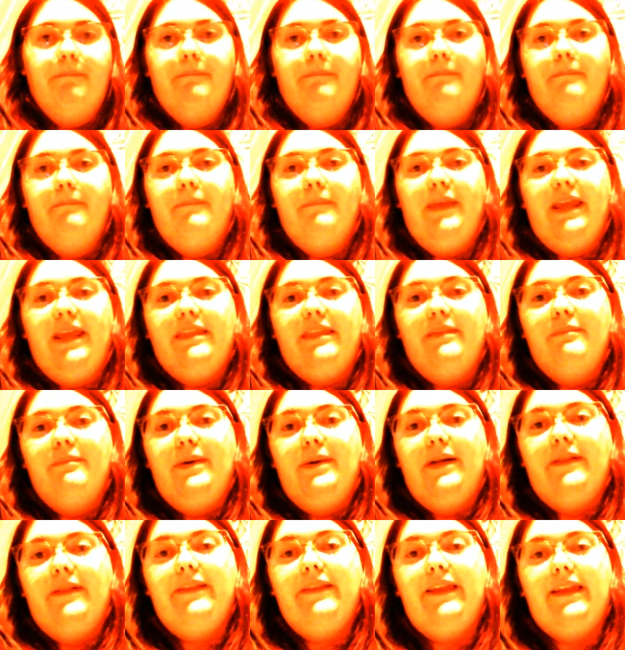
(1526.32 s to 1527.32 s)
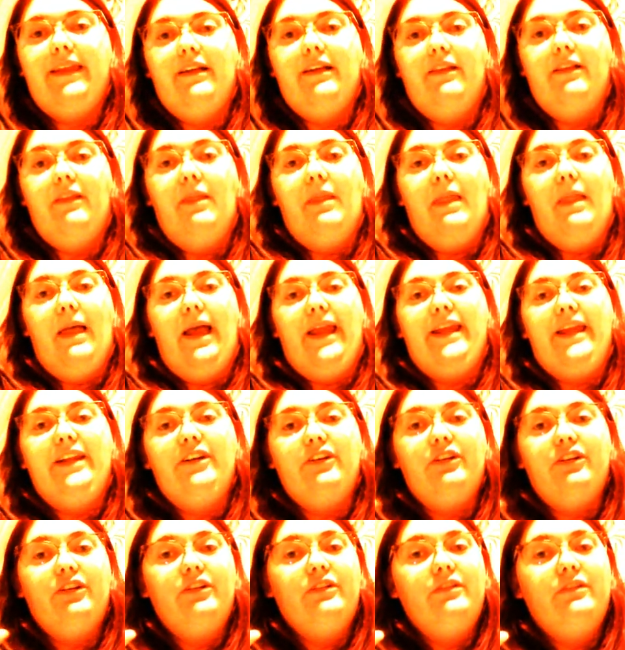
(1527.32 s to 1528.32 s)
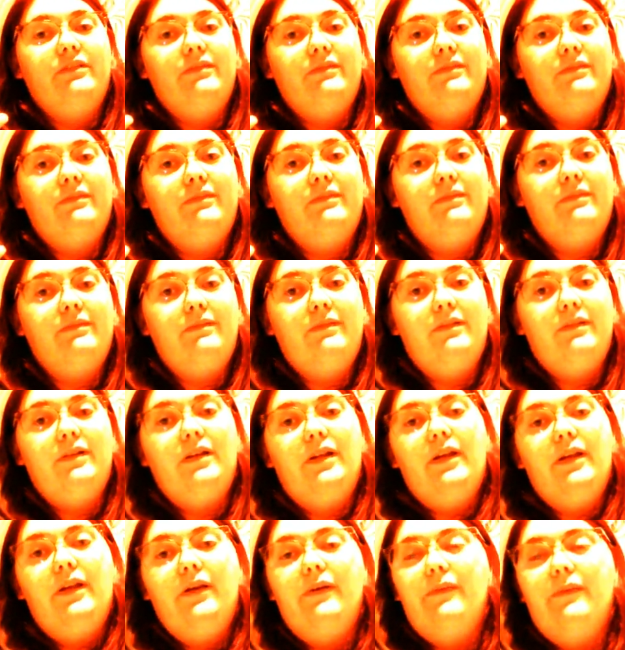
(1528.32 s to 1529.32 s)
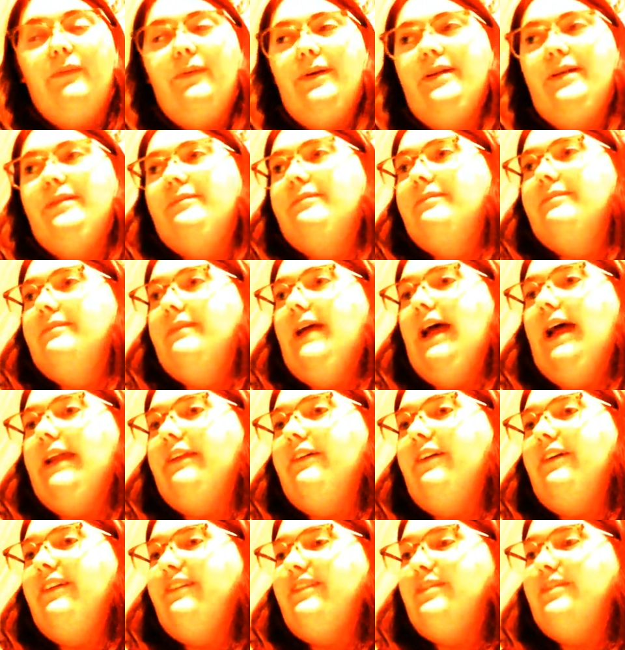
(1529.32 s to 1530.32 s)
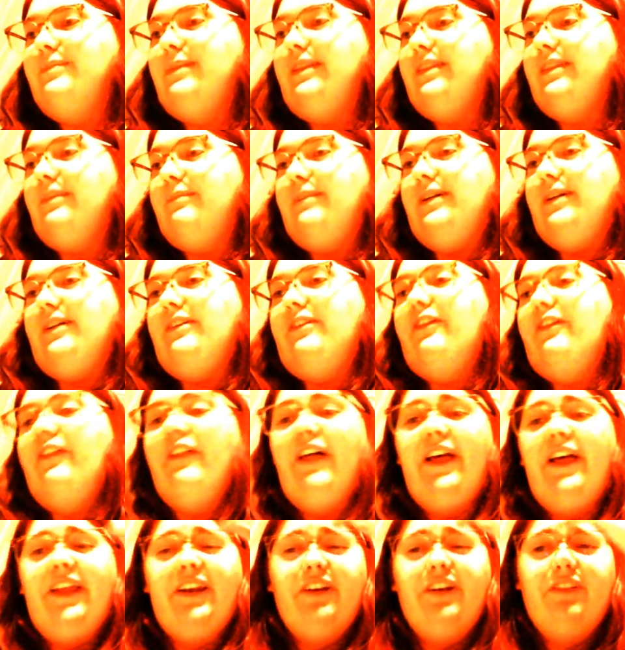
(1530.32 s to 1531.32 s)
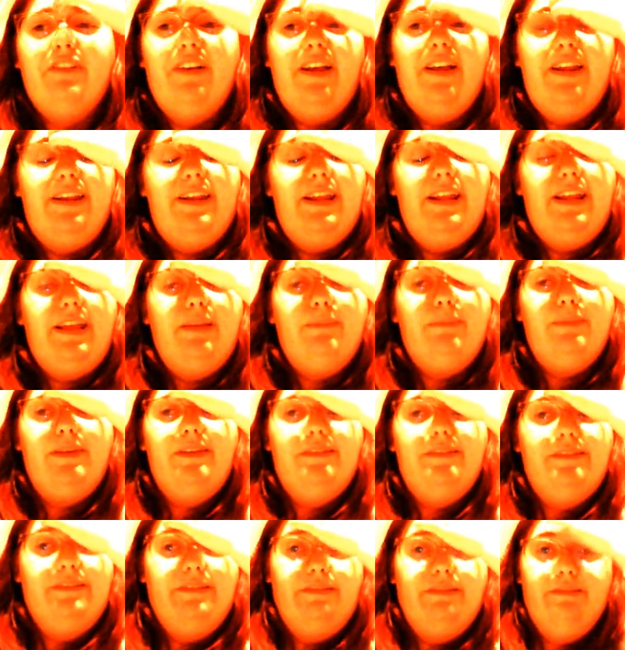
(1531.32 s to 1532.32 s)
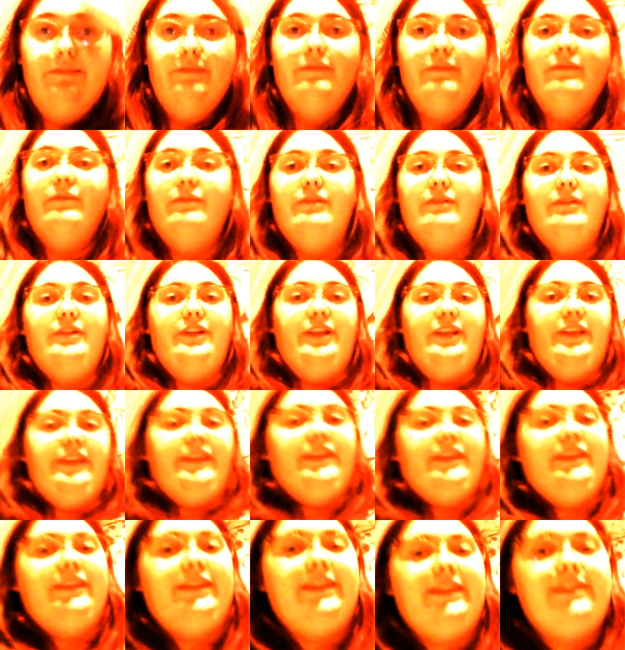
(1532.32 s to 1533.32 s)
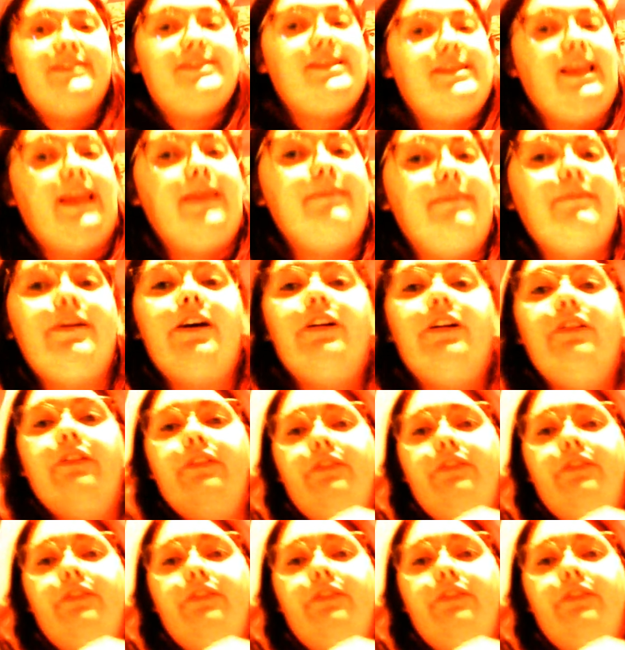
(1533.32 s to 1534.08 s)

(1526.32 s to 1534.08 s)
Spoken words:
Make the belt like a lighter Well, I don't have to make the belt a lighter red. It could be the same color